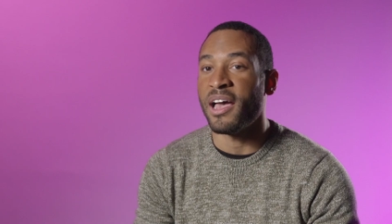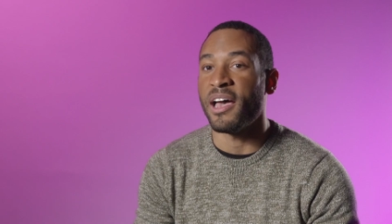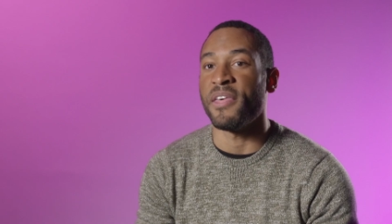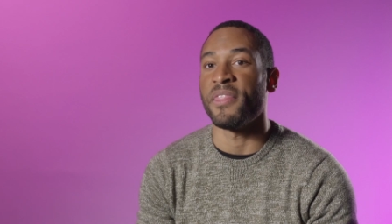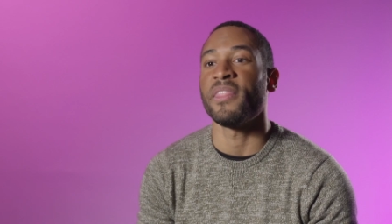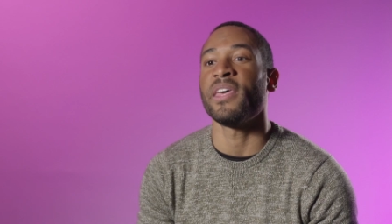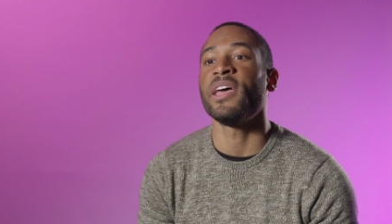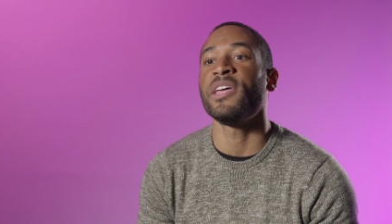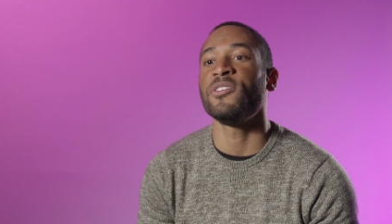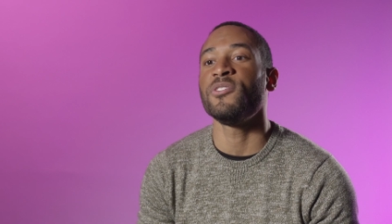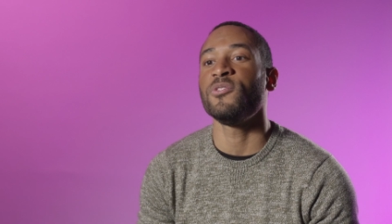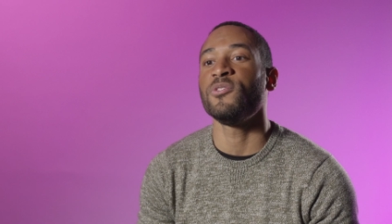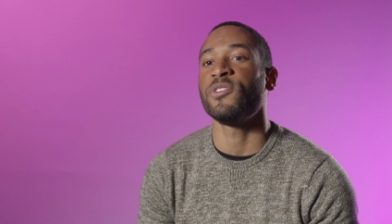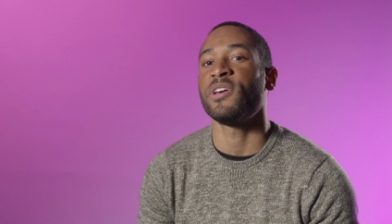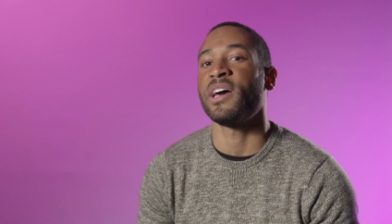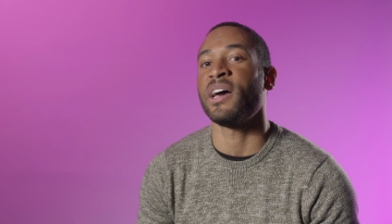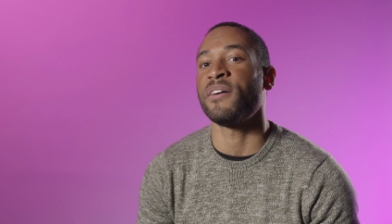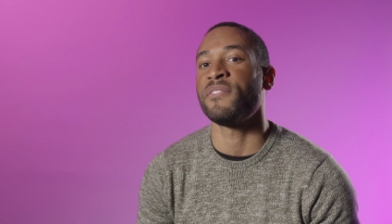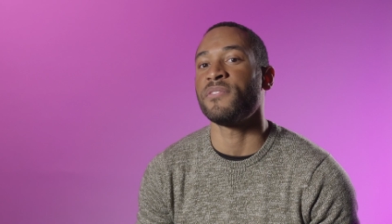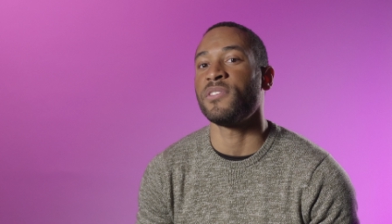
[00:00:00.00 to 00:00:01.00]
And then
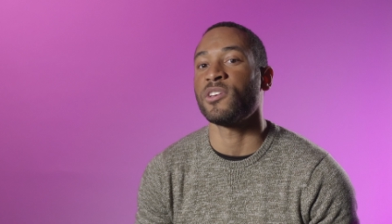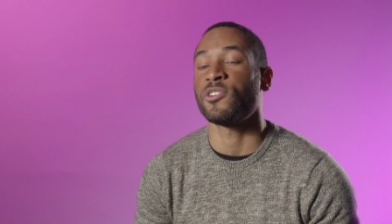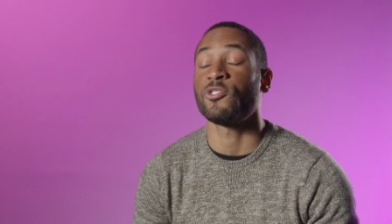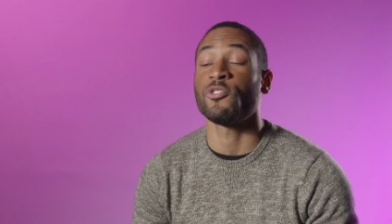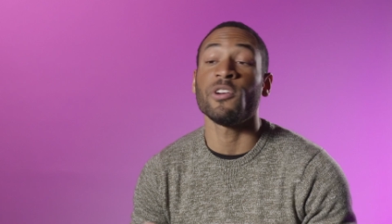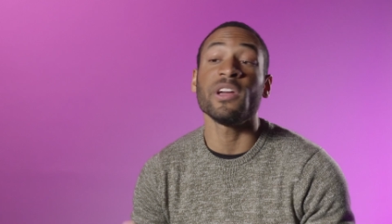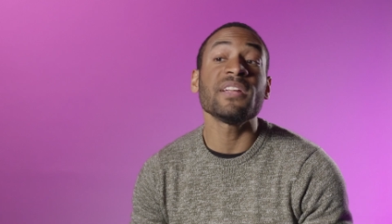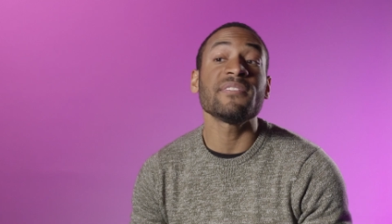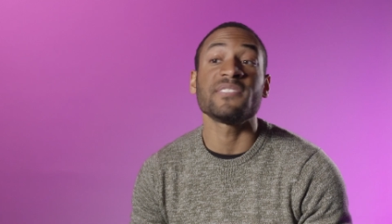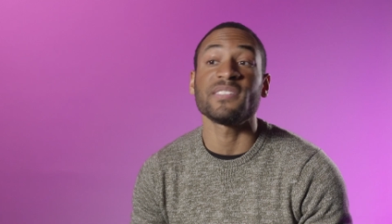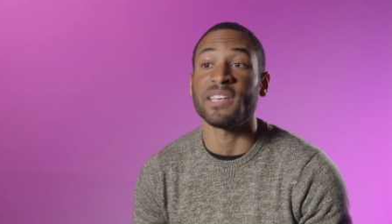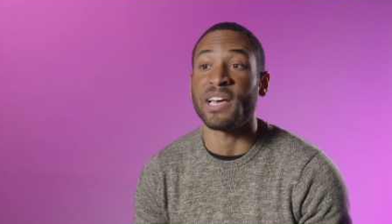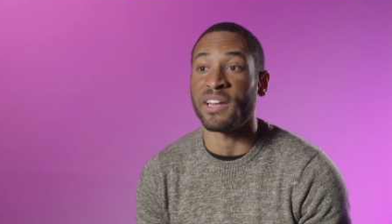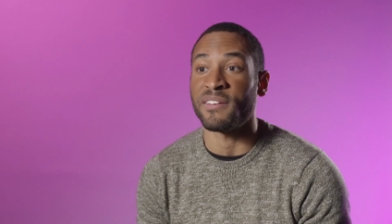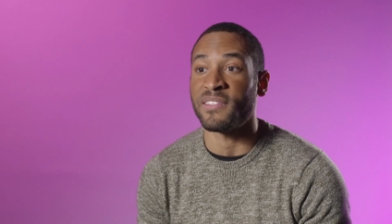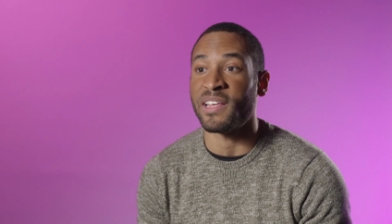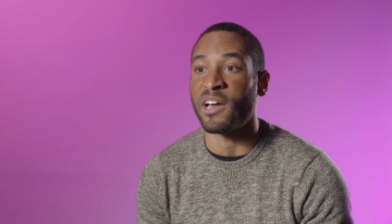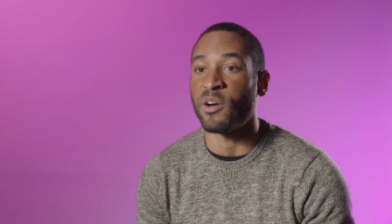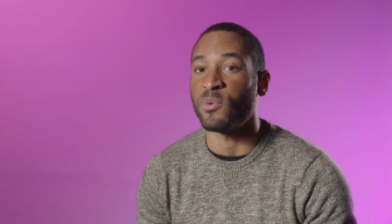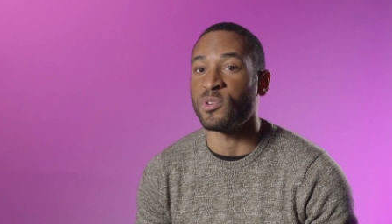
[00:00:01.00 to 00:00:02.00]
you have the creative
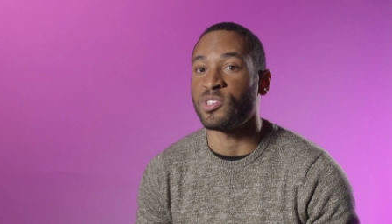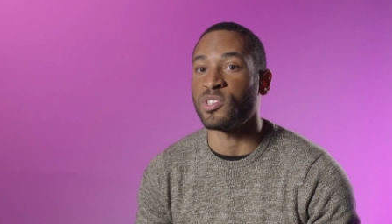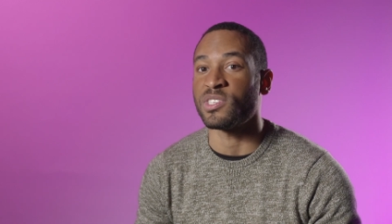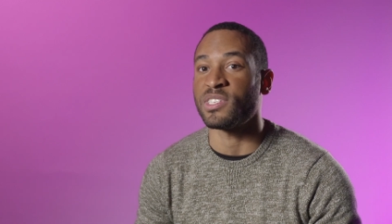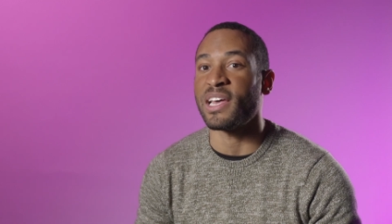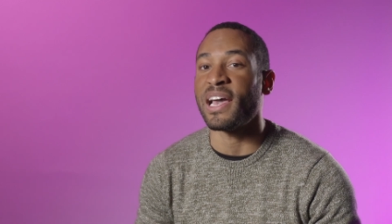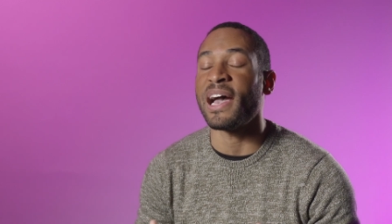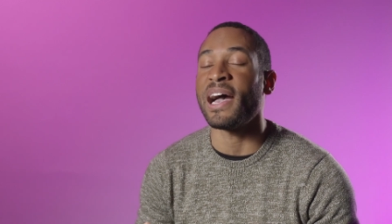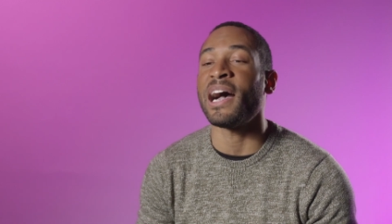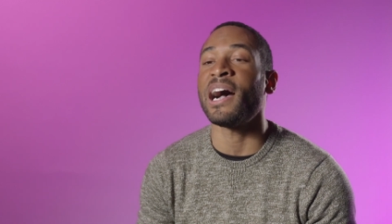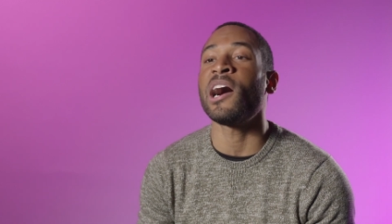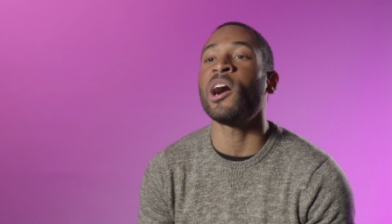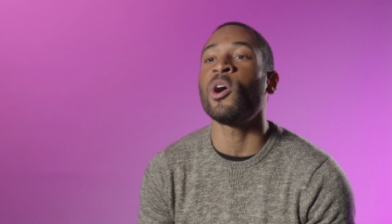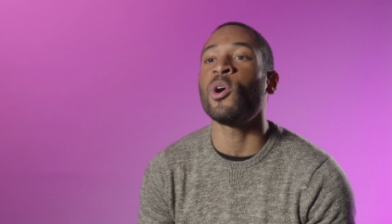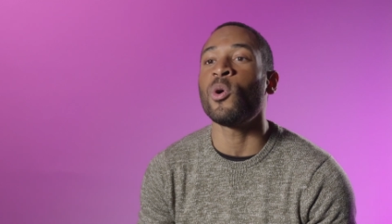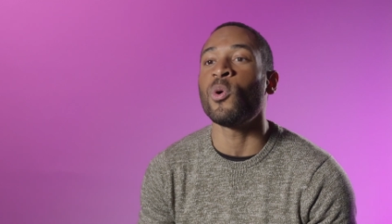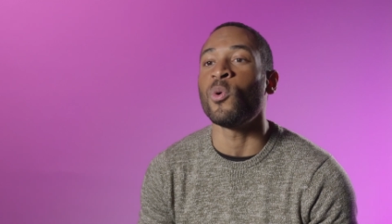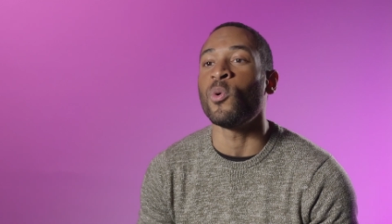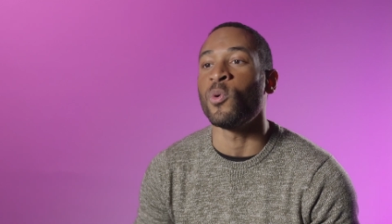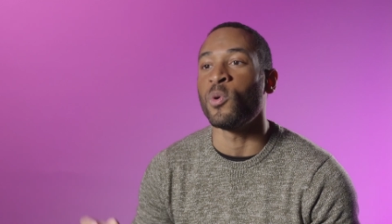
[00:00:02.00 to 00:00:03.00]
side of that, which is
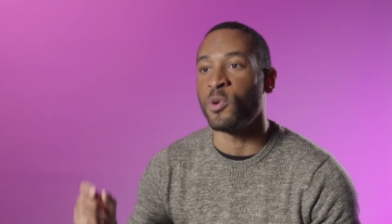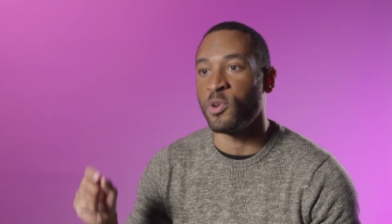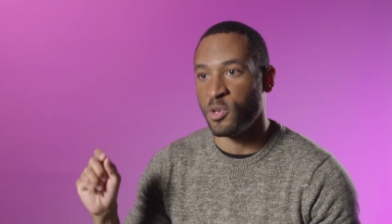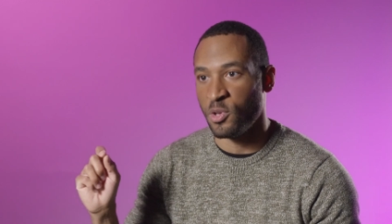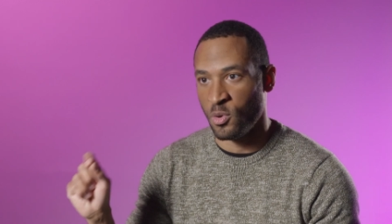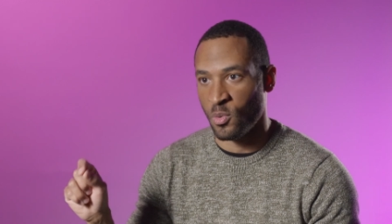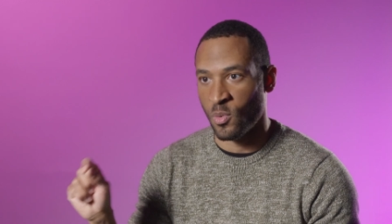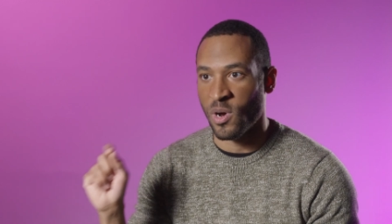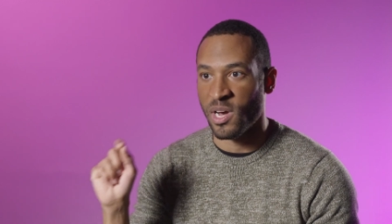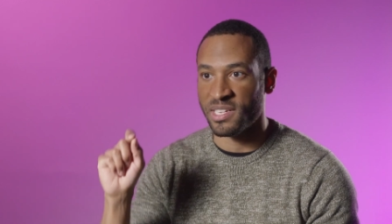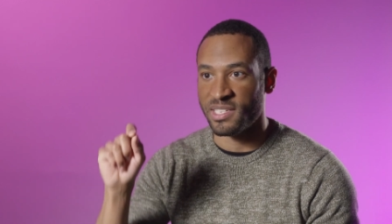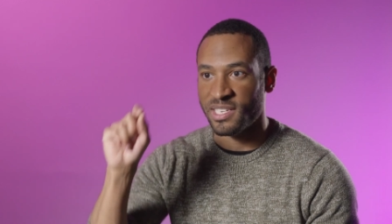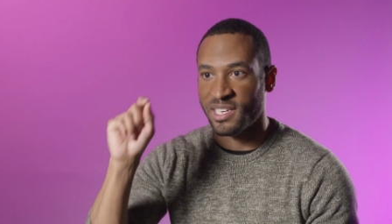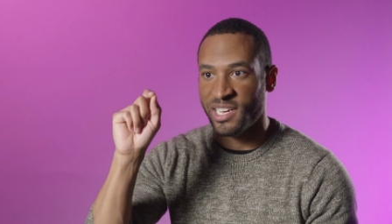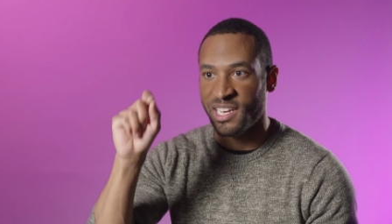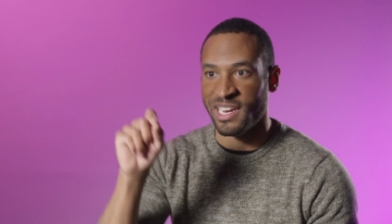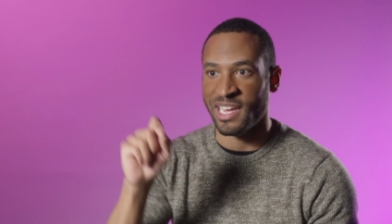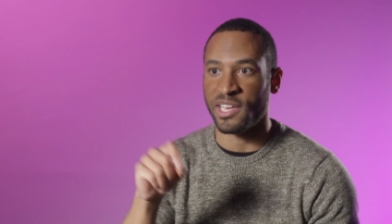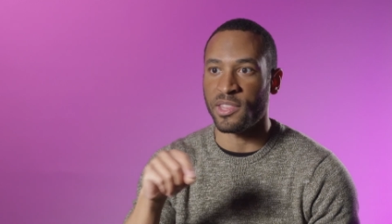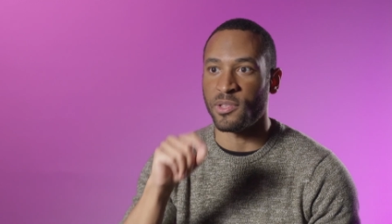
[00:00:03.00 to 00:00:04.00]
how you want to
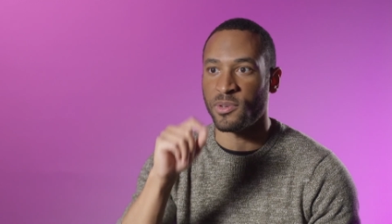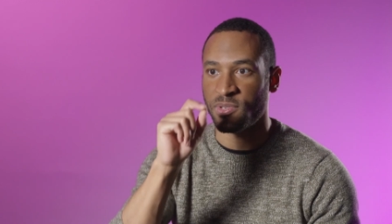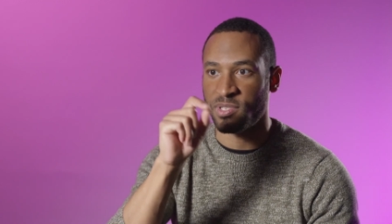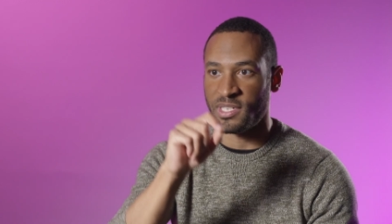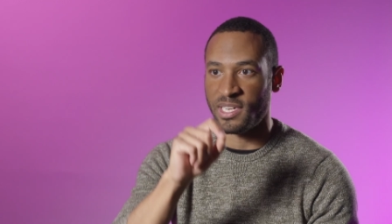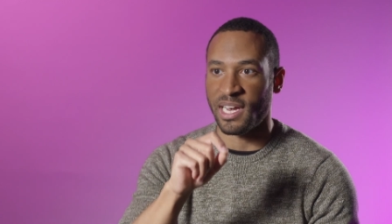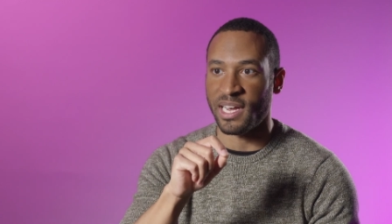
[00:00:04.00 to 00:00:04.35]
connect those